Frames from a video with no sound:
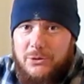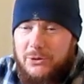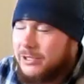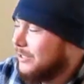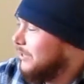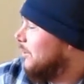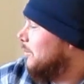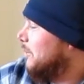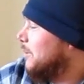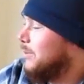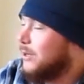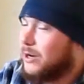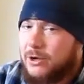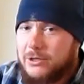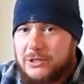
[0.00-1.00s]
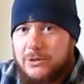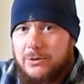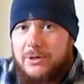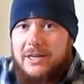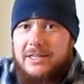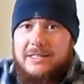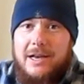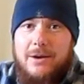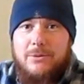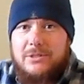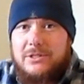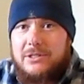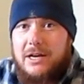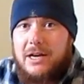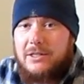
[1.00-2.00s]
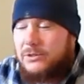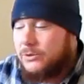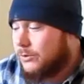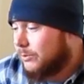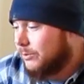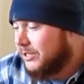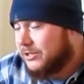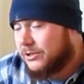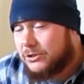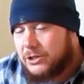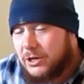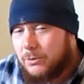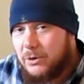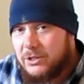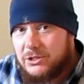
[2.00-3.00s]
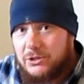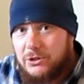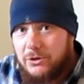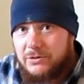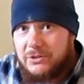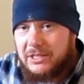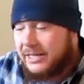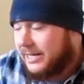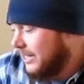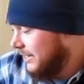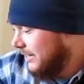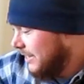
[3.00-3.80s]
it a little bit, but also as I was doing the research on what stoves to get,